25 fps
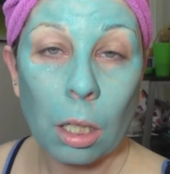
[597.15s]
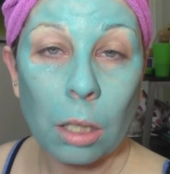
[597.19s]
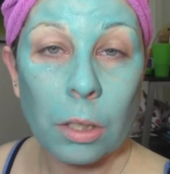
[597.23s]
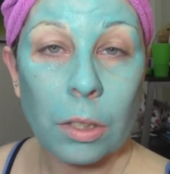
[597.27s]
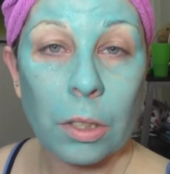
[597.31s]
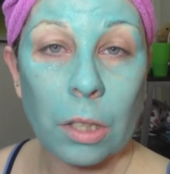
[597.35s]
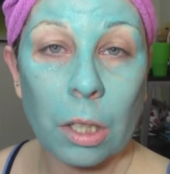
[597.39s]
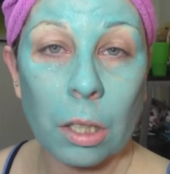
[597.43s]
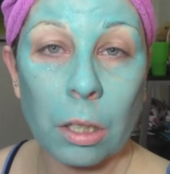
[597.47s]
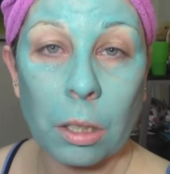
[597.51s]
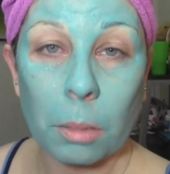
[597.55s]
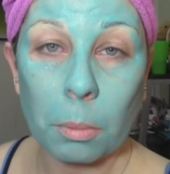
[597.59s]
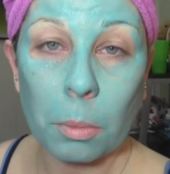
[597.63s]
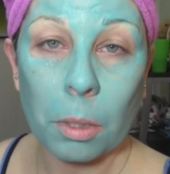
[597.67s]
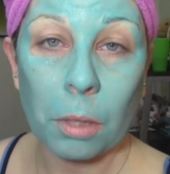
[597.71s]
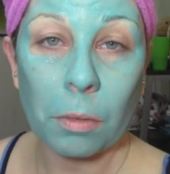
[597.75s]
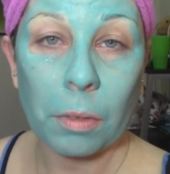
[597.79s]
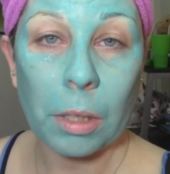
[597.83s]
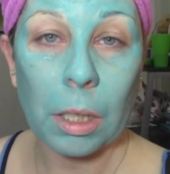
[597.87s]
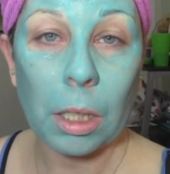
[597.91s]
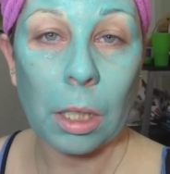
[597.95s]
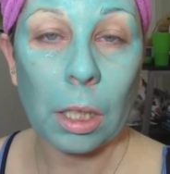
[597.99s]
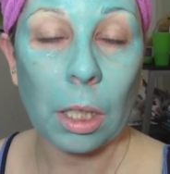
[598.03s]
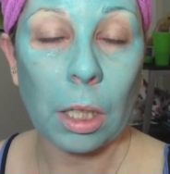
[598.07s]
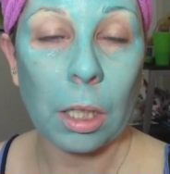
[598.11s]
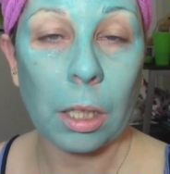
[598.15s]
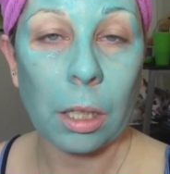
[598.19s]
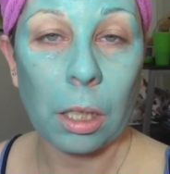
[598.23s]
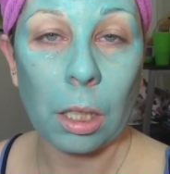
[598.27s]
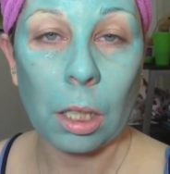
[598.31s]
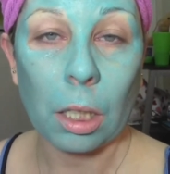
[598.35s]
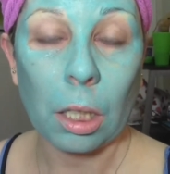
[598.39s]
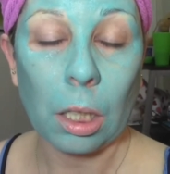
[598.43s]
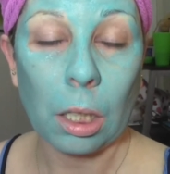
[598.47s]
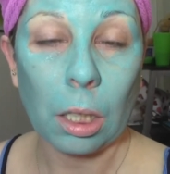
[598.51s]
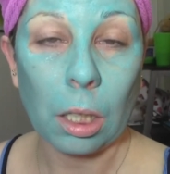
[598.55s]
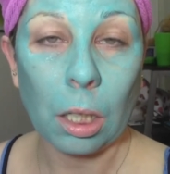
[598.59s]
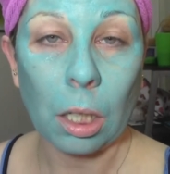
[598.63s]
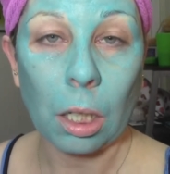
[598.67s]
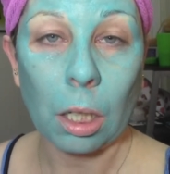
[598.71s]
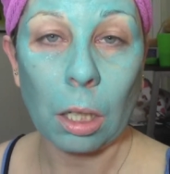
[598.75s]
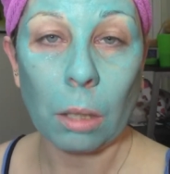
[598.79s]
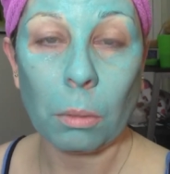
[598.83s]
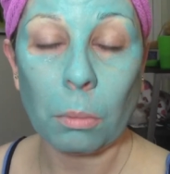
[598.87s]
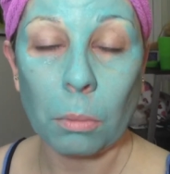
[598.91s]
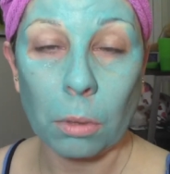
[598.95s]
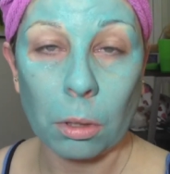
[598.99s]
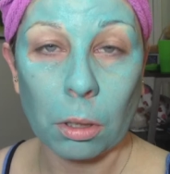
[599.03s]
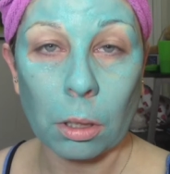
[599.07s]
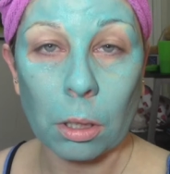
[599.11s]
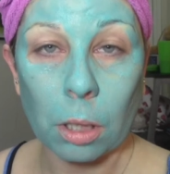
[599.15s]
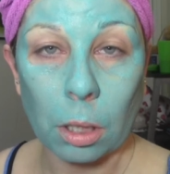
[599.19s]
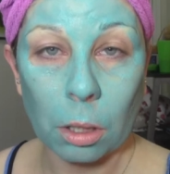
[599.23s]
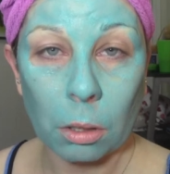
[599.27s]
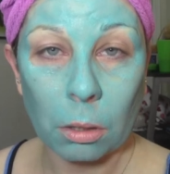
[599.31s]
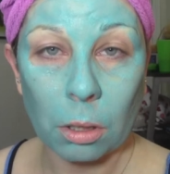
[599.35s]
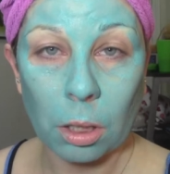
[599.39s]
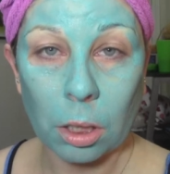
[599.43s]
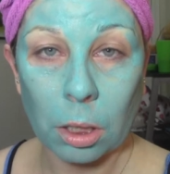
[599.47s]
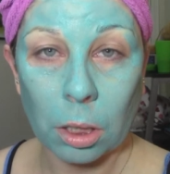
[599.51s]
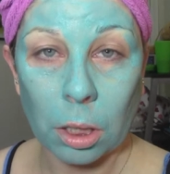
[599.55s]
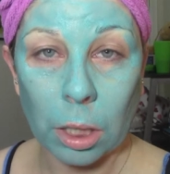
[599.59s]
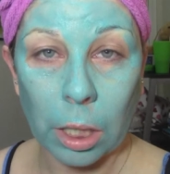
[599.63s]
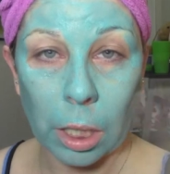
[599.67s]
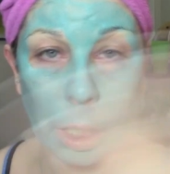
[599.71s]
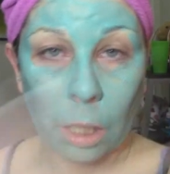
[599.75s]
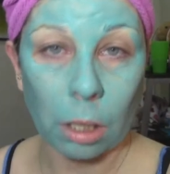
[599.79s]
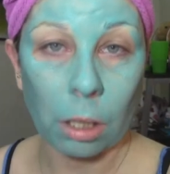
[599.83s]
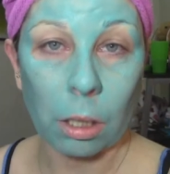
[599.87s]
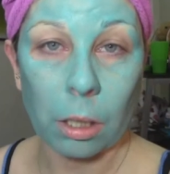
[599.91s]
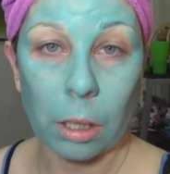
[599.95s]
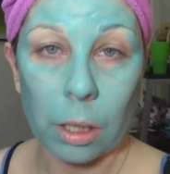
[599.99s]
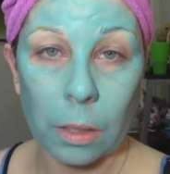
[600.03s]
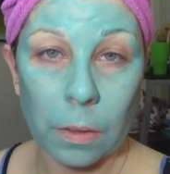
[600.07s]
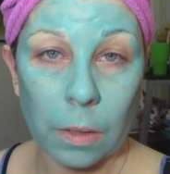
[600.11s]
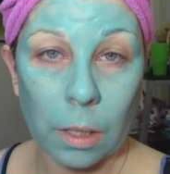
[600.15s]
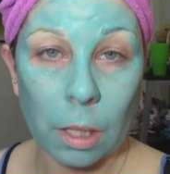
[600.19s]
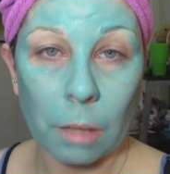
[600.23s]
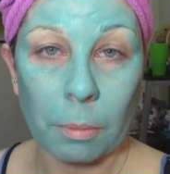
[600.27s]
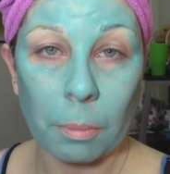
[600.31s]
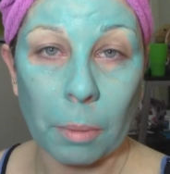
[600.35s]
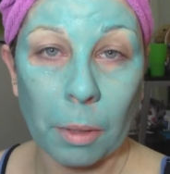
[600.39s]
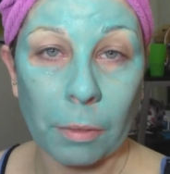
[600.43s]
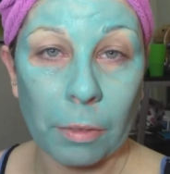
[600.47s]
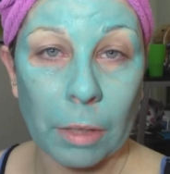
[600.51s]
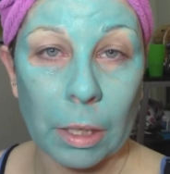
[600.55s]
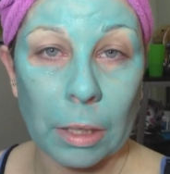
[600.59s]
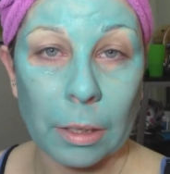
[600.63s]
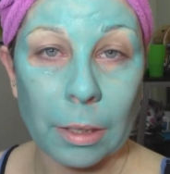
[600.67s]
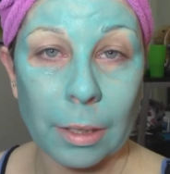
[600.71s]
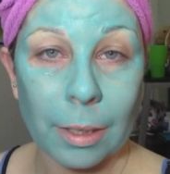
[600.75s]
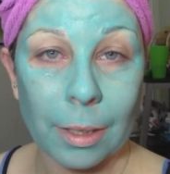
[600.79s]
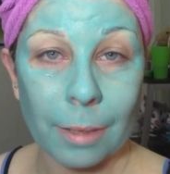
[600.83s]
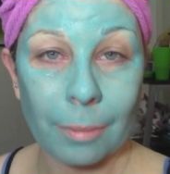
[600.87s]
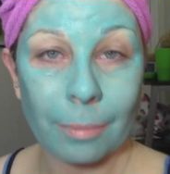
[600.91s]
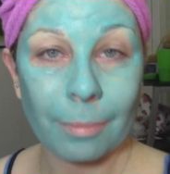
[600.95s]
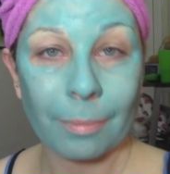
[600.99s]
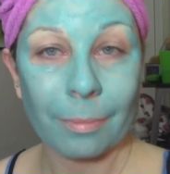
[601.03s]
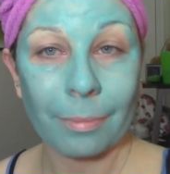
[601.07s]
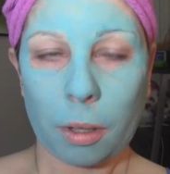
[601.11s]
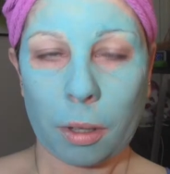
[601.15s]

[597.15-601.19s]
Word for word: start the movie and then I will go and take all this off my face.